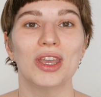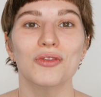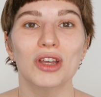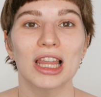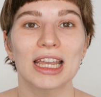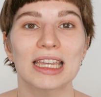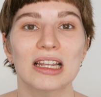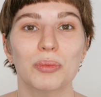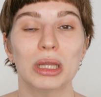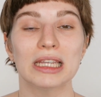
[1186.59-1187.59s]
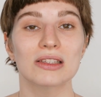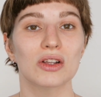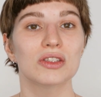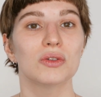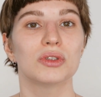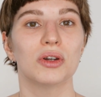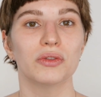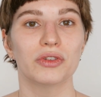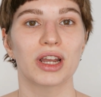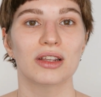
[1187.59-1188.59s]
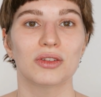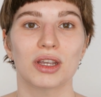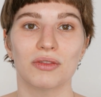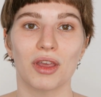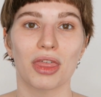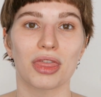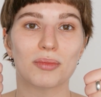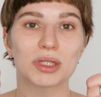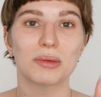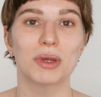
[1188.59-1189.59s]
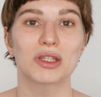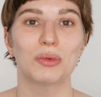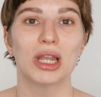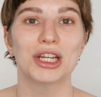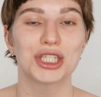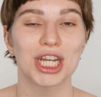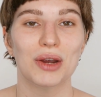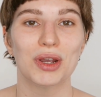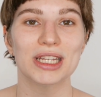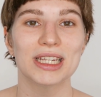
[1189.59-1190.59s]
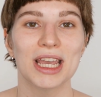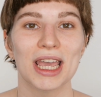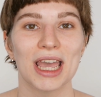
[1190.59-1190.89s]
If you like it, please also don't forget to give the thumbs up as well as share it.